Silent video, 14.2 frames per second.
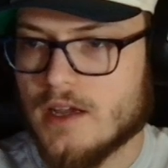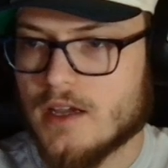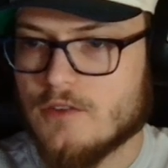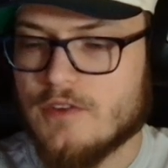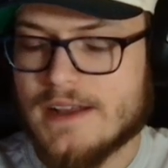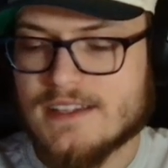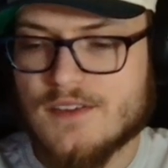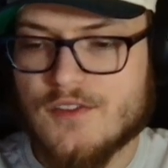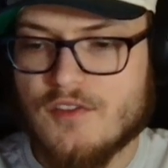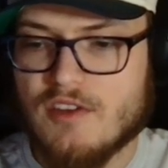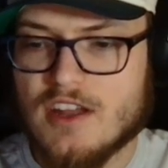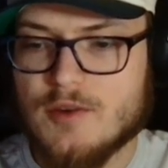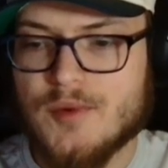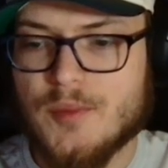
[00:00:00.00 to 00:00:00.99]
convective
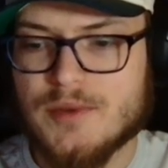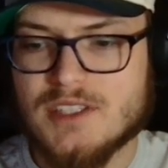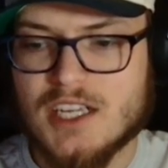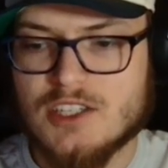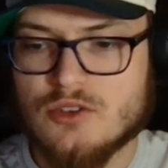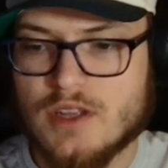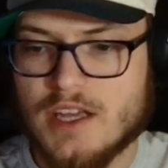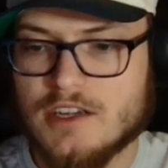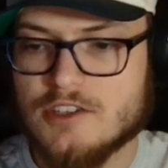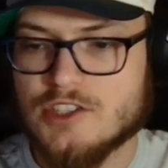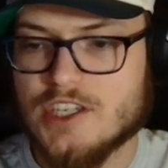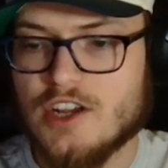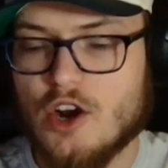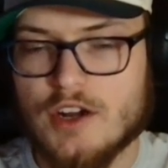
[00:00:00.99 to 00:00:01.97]
available potential
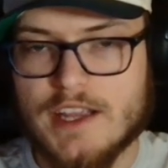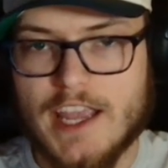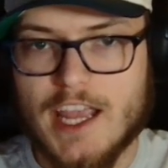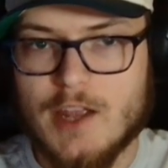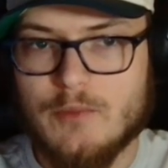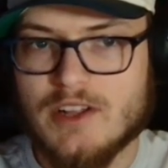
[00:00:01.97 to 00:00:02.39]
energy, our CAPE.